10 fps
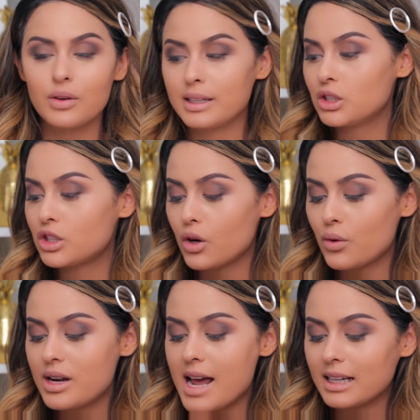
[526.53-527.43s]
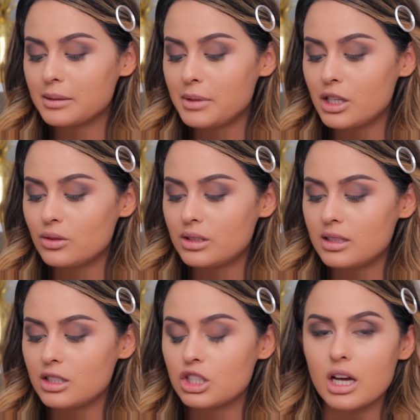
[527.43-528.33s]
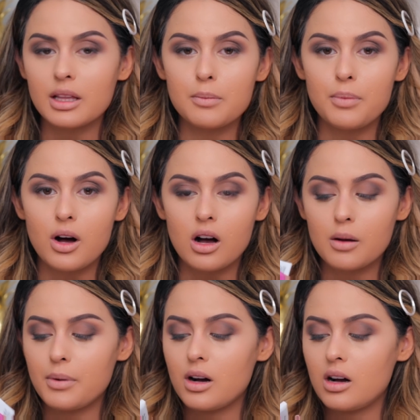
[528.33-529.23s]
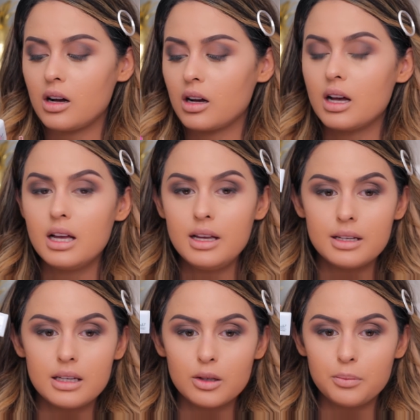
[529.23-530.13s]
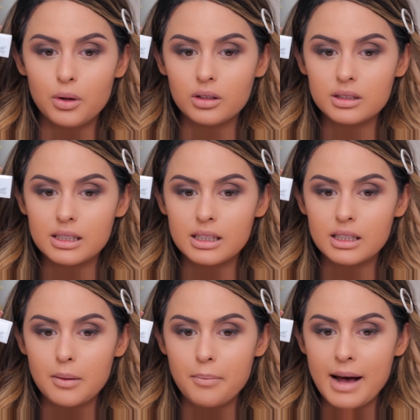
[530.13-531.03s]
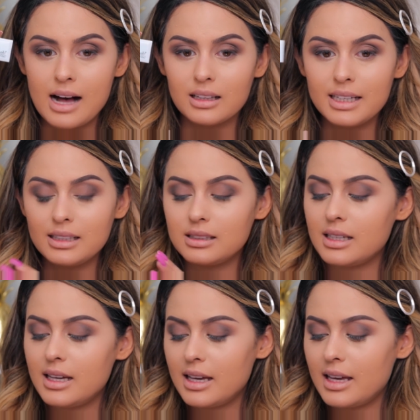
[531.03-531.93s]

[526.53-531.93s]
Okay, so next I'm going to use this Jelly Pong Pong Neapolitan palette,